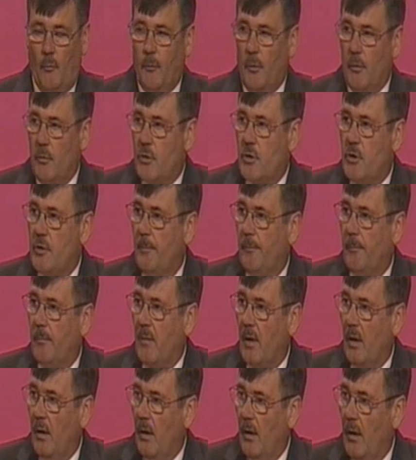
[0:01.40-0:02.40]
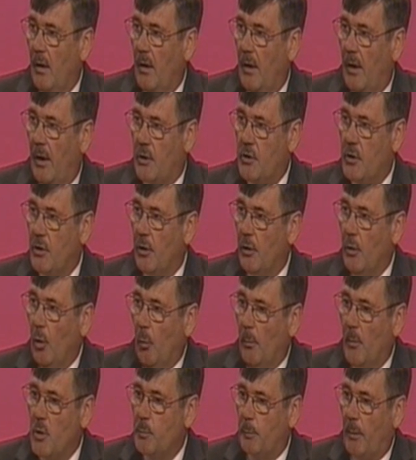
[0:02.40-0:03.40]
Conference, it's an
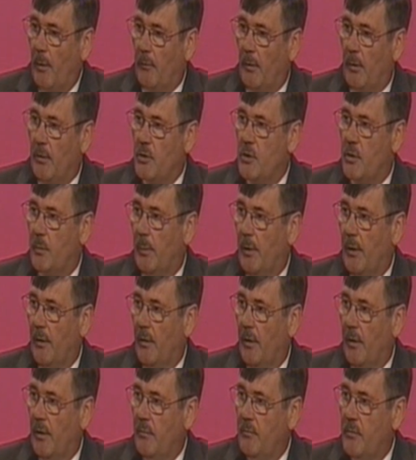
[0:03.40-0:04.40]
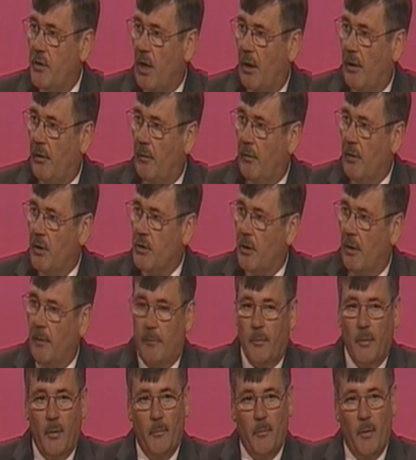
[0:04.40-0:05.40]
enormous privilege to be the Secretary of
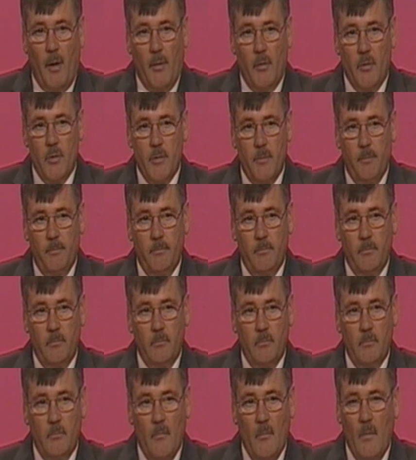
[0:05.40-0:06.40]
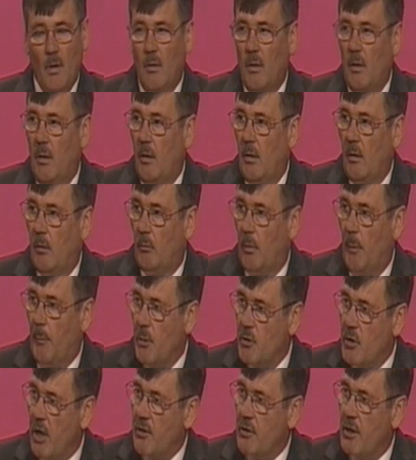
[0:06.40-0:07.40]
State for Defence,
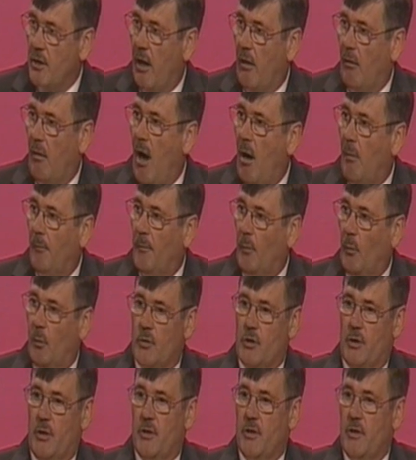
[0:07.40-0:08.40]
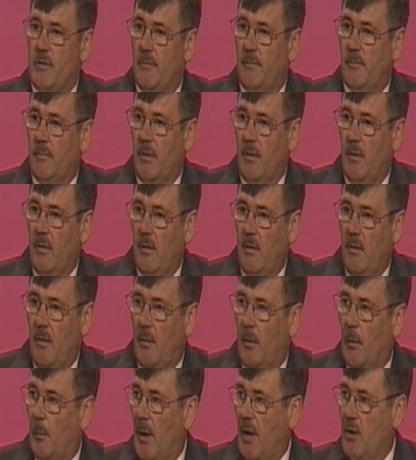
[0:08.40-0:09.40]
representing our armed forces,
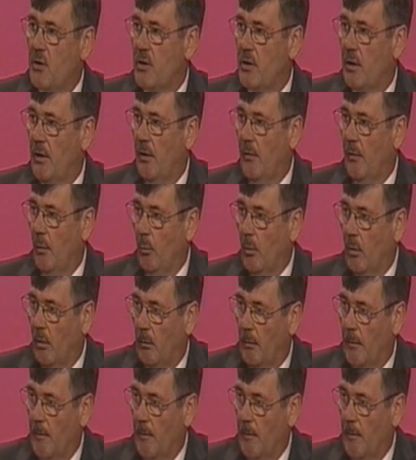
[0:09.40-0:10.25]
the best in the